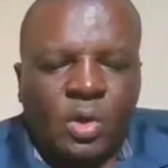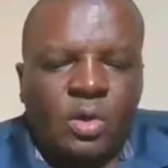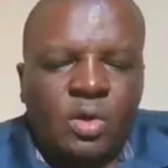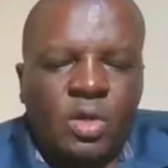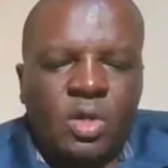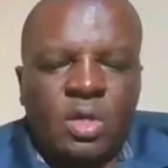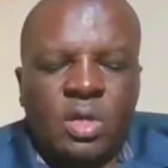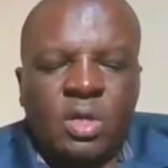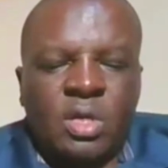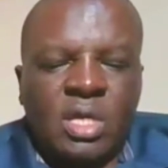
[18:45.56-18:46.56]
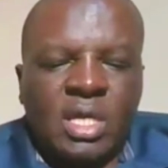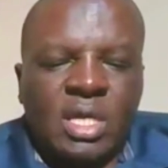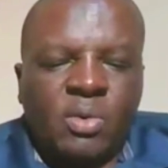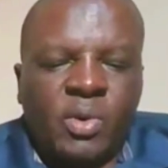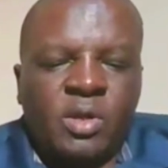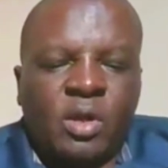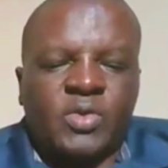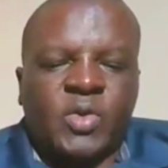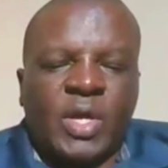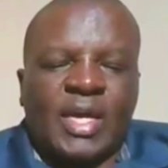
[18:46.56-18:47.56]
So
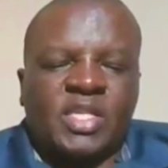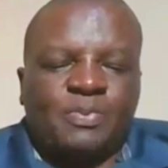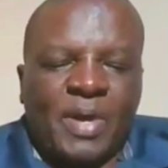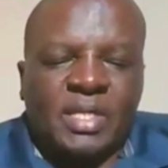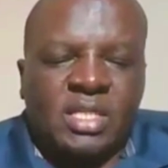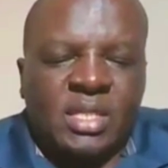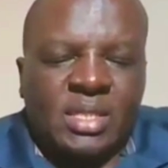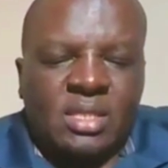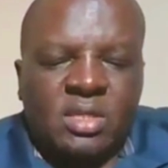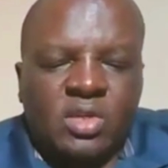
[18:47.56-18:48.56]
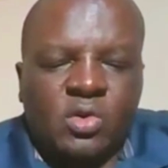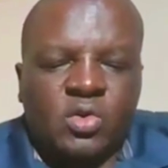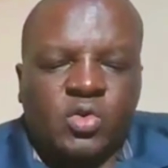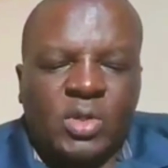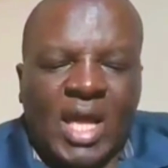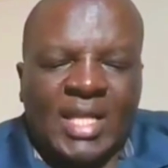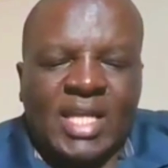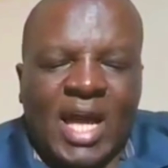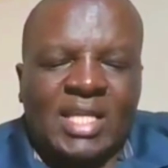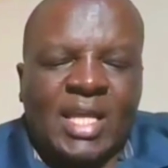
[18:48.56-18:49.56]
we'll also expect you to
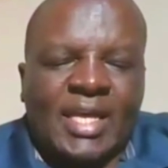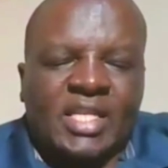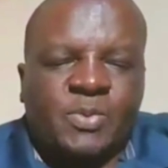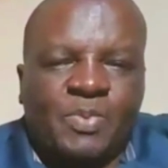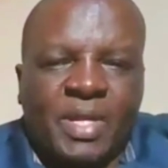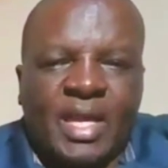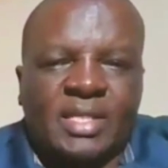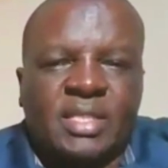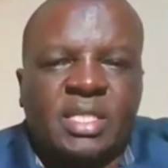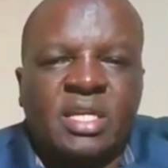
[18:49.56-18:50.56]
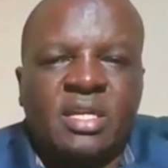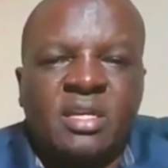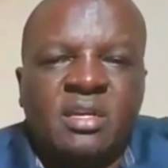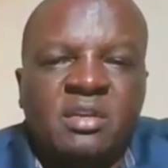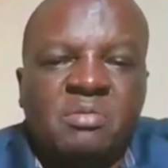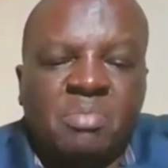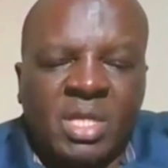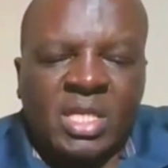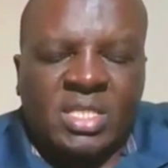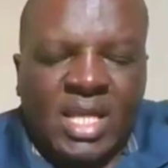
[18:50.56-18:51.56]
learn under experienced
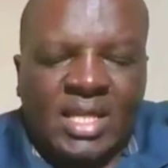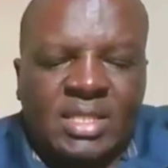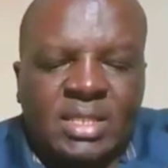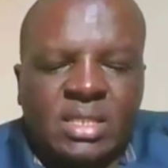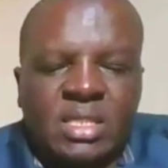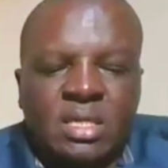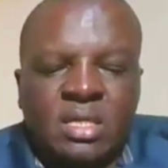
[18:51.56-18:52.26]
ministers,